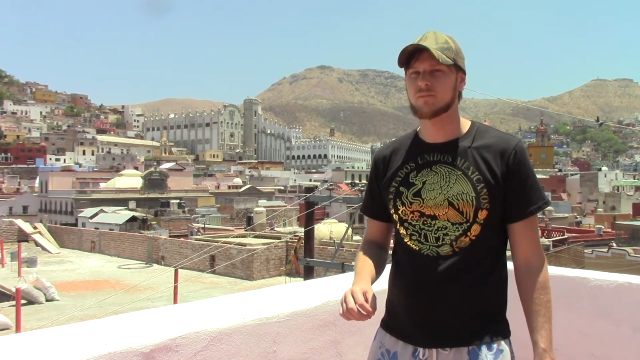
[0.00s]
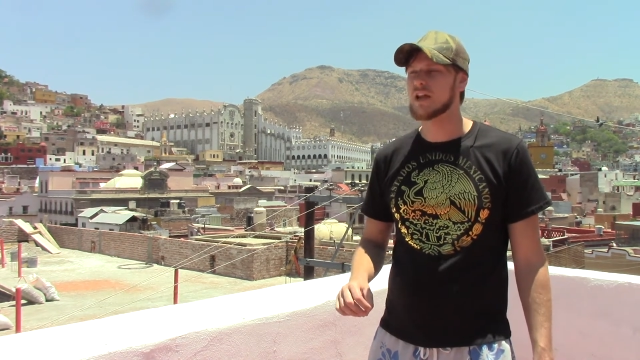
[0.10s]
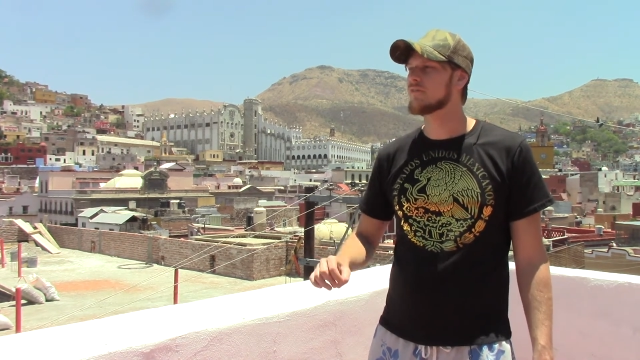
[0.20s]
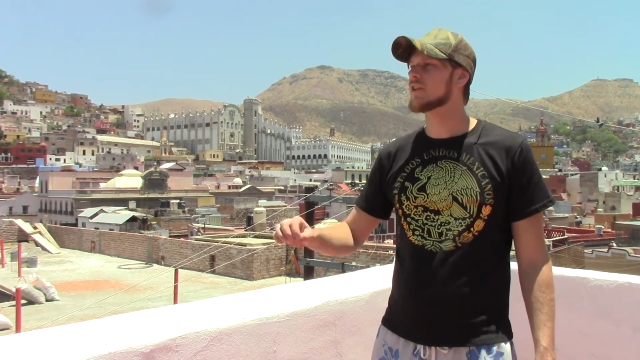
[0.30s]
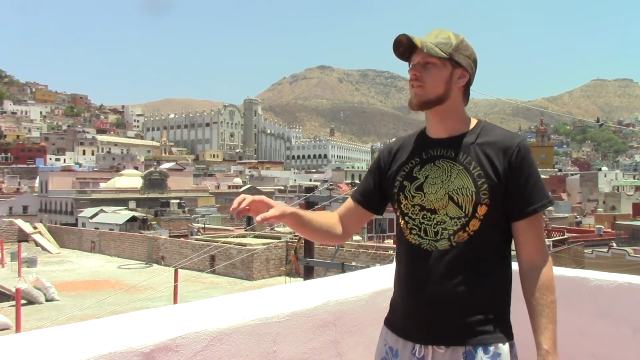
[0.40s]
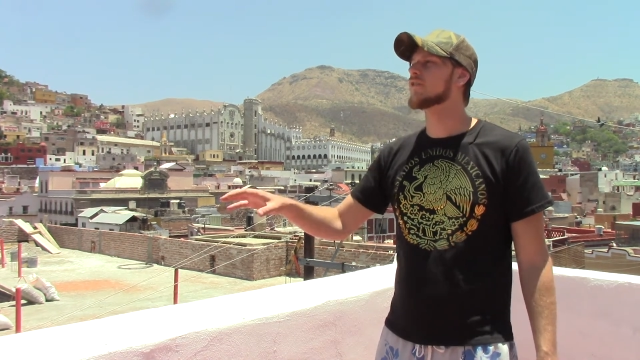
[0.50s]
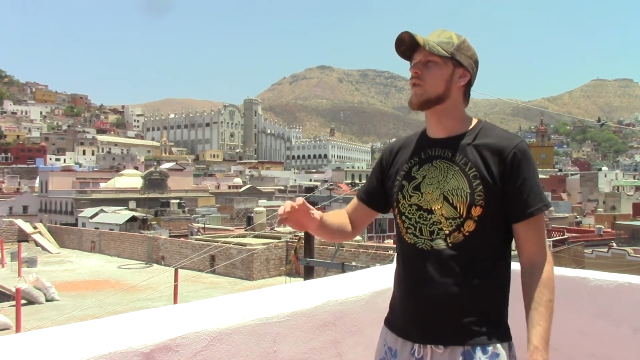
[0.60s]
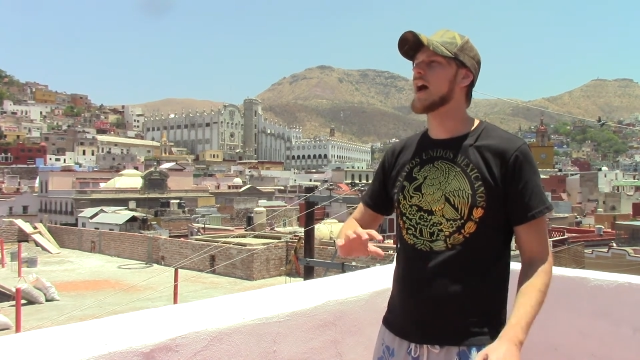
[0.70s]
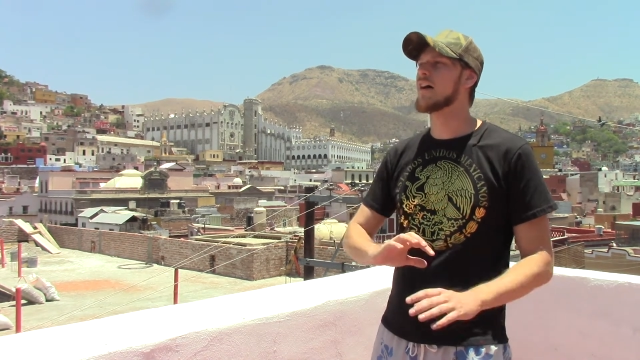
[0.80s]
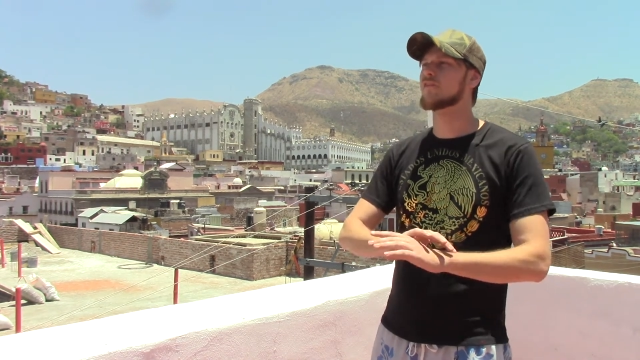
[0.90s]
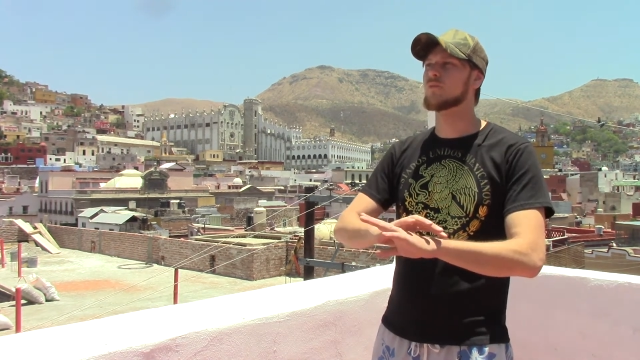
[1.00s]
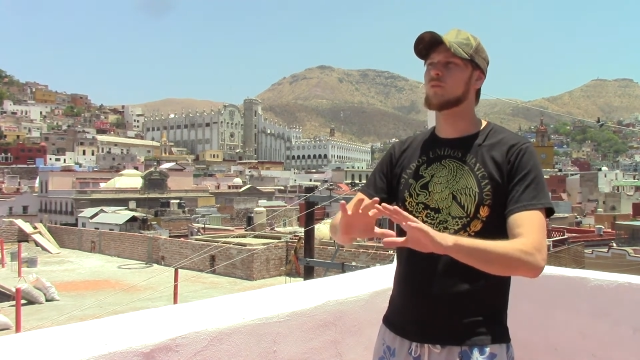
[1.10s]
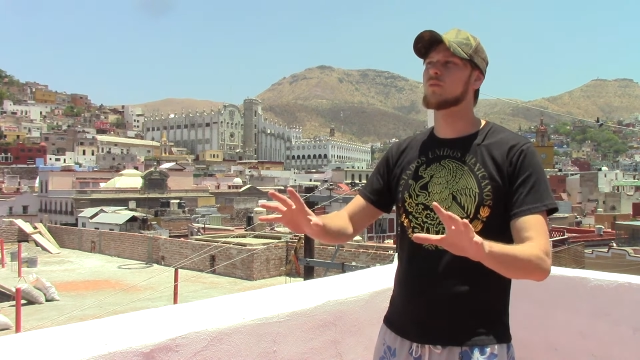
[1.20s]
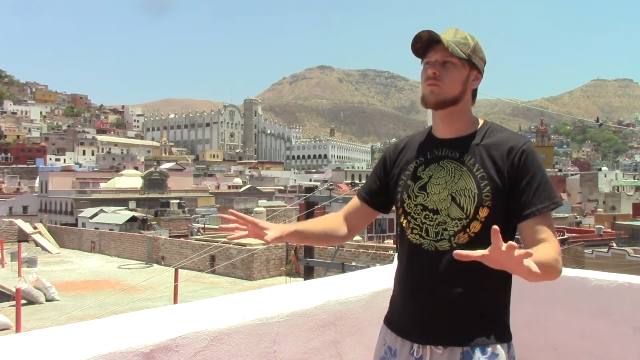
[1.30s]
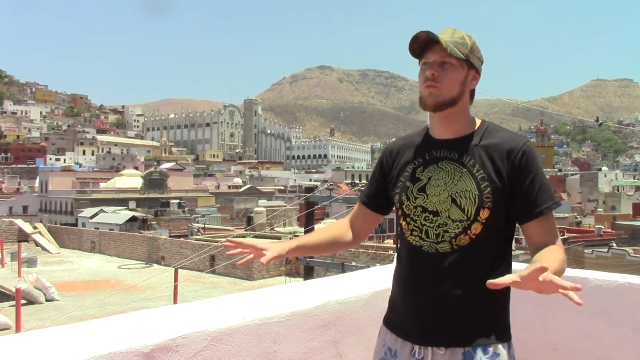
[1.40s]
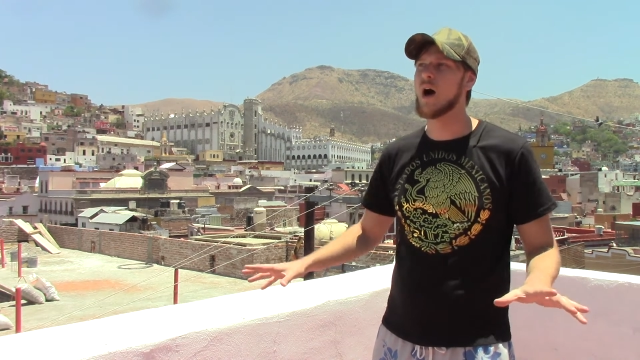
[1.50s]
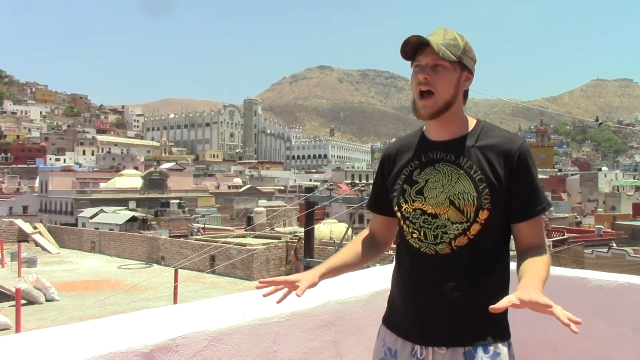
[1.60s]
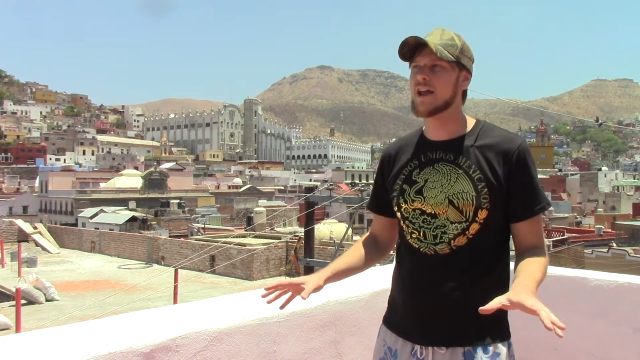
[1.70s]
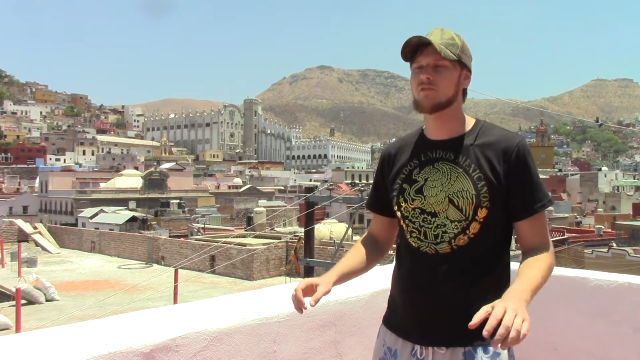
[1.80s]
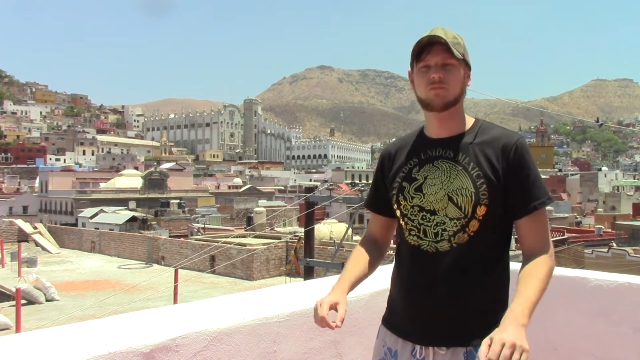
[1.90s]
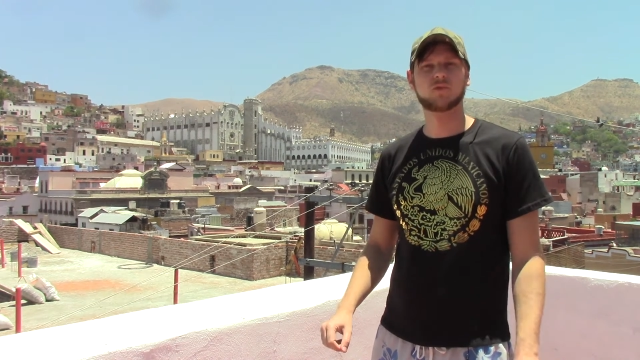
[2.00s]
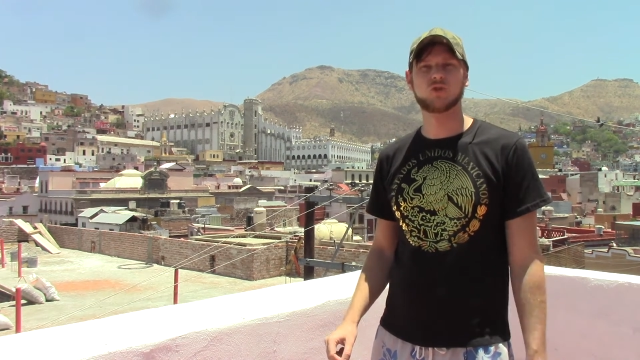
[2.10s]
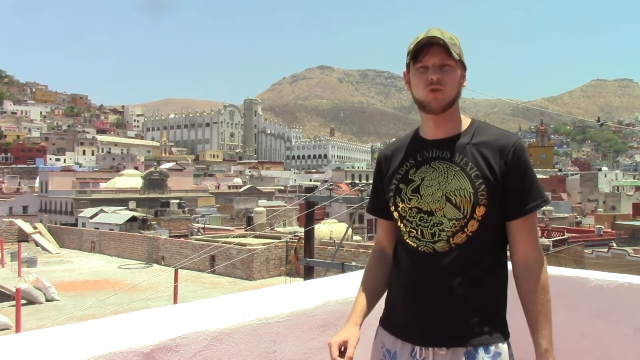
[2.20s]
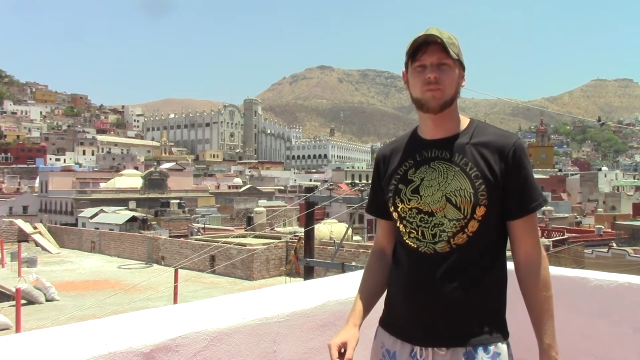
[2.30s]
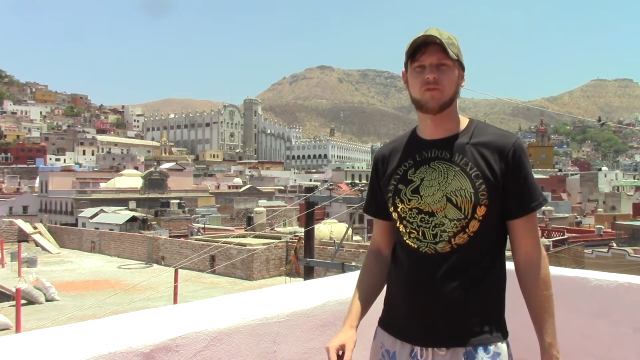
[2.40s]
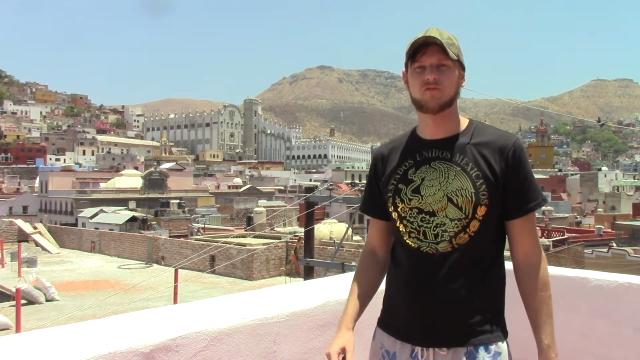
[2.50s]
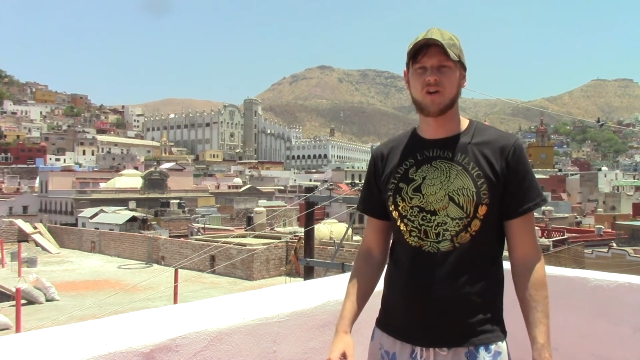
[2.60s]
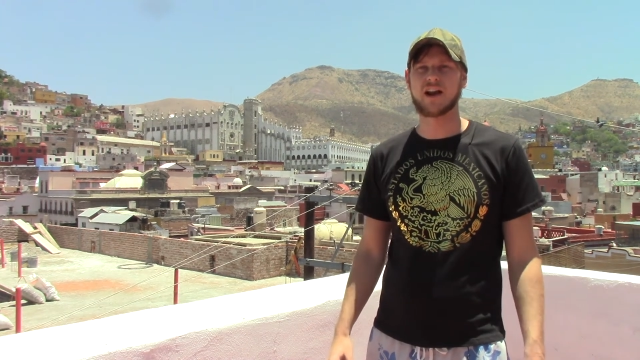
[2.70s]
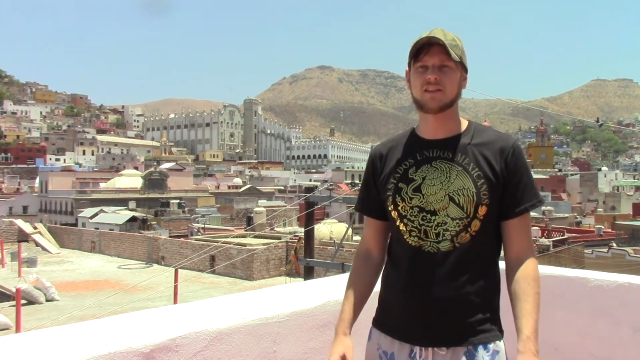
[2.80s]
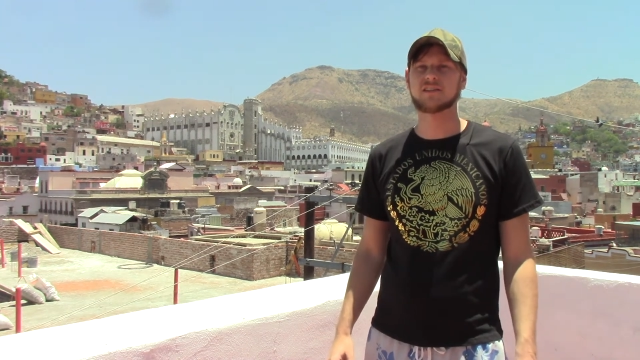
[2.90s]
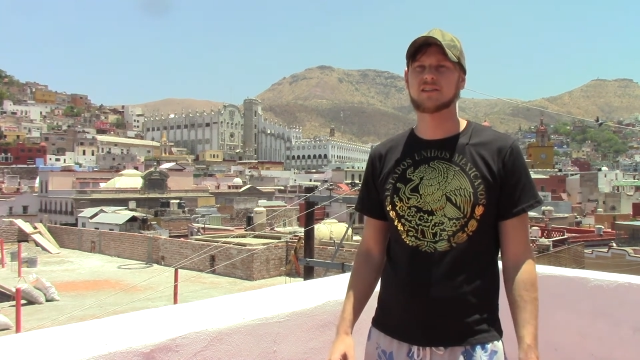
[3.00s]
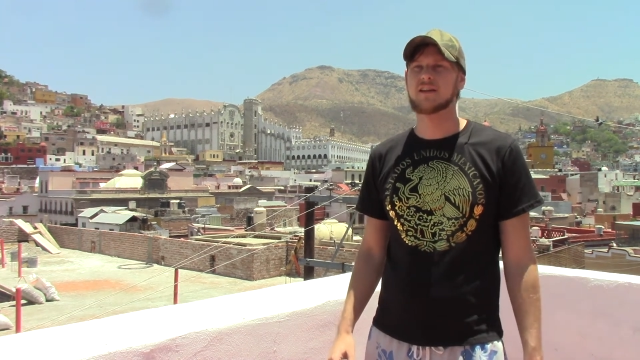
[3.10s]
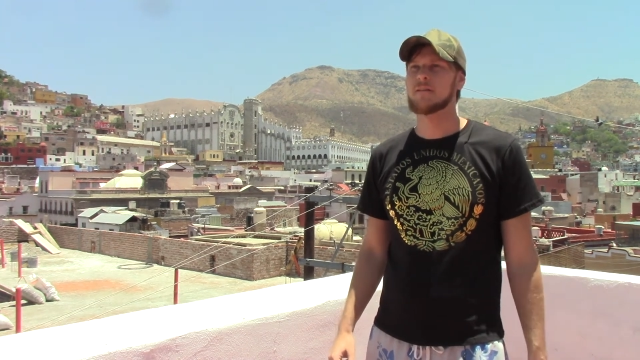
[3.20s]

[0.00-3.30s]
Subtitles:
even if you have a wide group of friends,